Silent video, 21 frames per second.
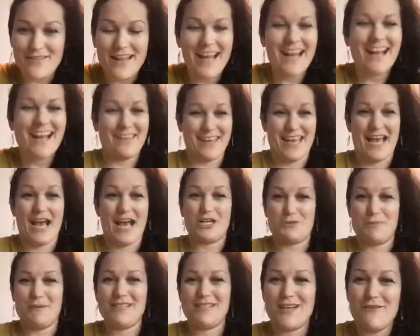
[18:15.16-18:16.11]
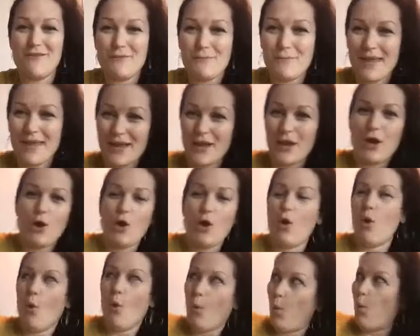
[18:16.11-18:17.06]
And then I like catch myself. I'm like,
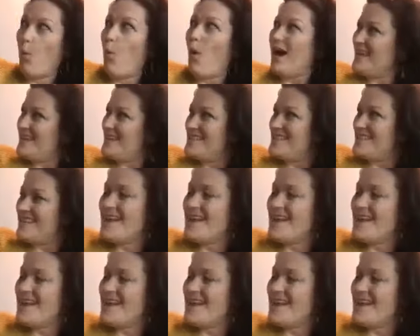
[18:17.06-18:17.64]
what?